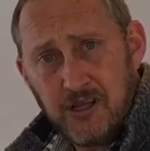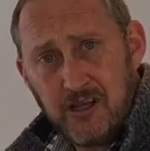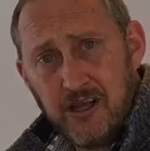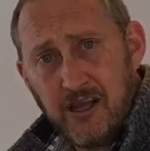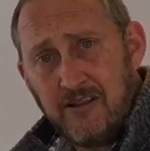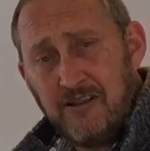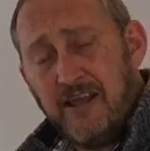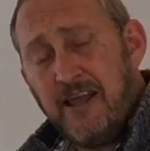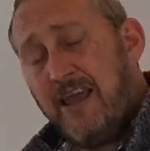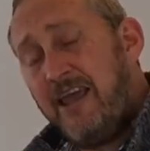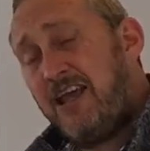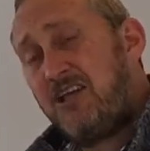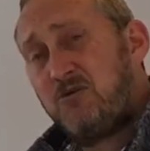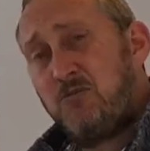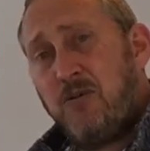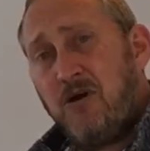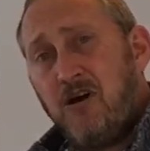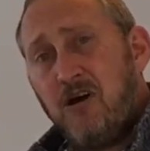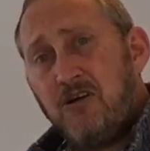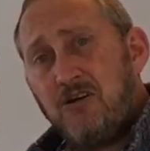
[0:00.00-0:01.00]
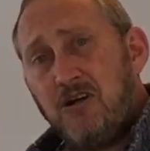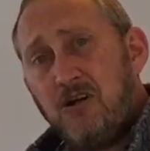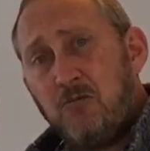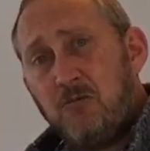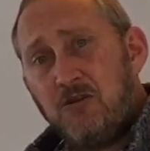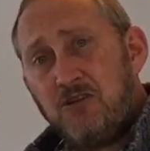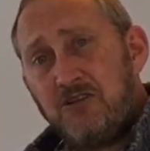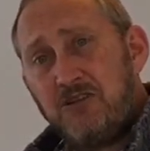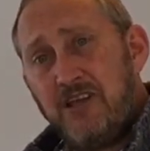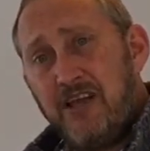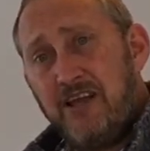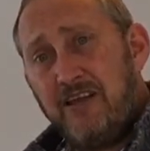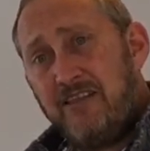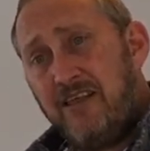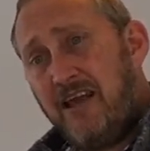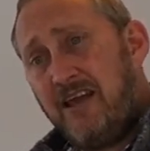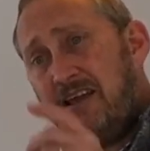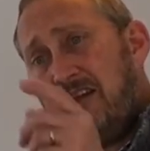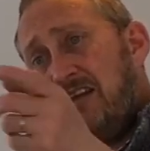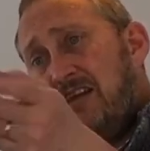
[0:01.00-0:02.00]
and their ex-partner will say,
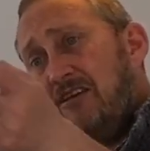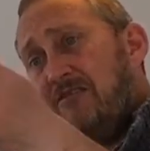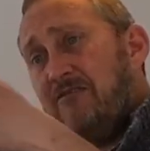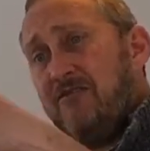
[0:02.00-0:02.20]
that gift